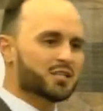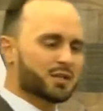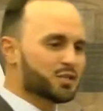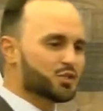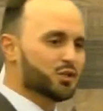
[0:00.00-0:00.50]
is
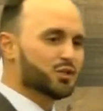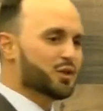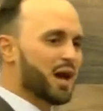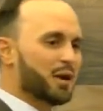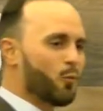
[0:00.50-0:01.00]
because you're
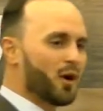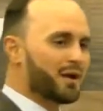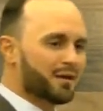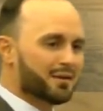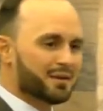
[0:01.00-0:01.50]
not
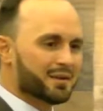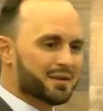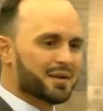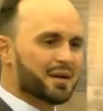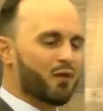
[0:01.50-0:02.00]
aware
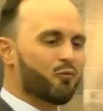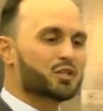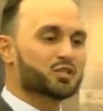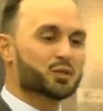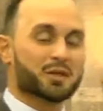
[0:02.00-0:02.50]
of
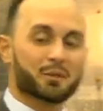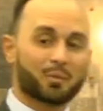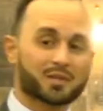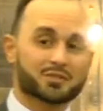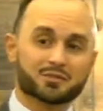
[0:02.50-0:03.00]
what you're in the
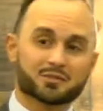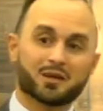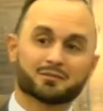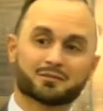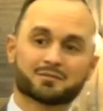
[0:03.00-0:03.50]
presence
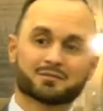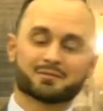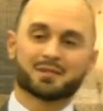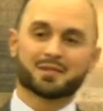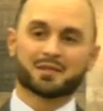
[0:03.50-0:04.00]
of.
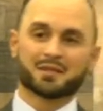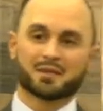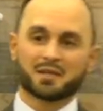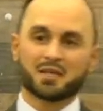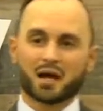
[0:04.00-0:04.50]

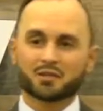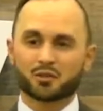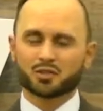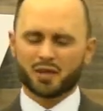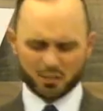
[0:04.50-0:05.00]
I
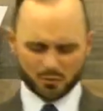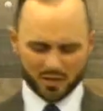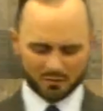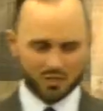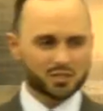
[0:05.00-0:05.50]
told you last week,
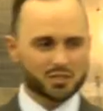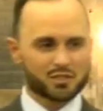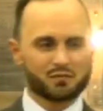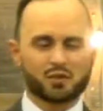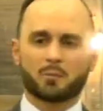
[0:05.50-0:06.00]

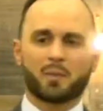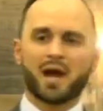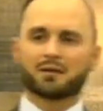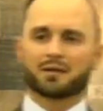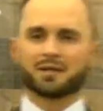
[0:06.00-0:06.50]
if you're
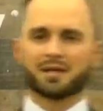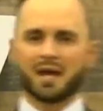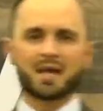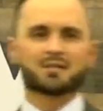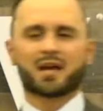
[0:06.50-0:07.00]
battling
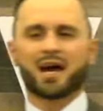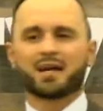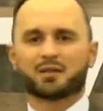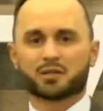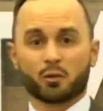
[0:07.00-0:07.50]

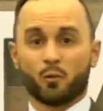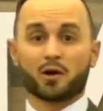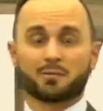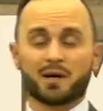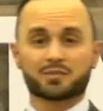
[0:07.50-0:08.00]
anxiety or you're
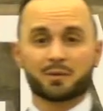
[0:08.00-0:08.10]
worried about